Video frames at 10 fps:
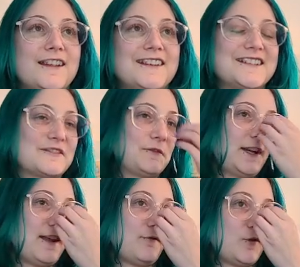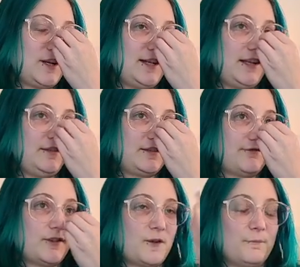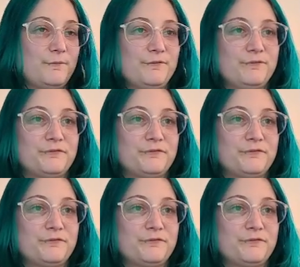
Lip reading: It's funny, I've wanted it from